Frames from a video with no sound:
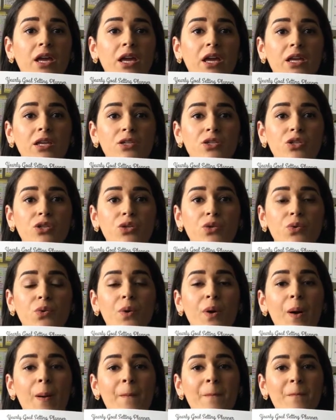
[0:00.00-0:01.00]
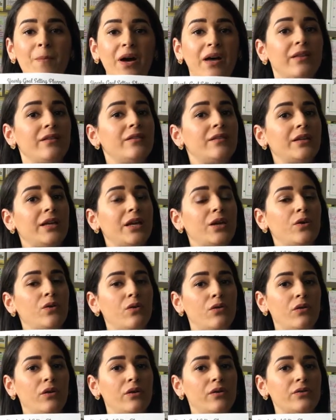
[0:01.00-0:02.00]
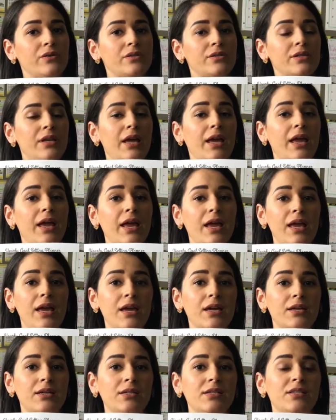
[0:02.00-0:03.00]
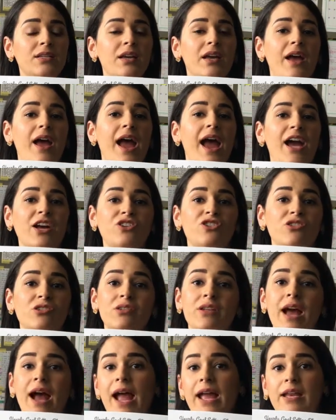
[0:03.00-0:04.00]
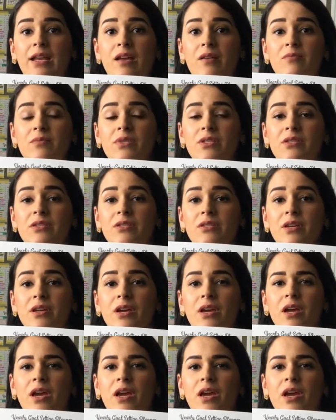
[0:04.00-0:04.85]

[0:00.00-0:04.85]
into monthly goals and action items.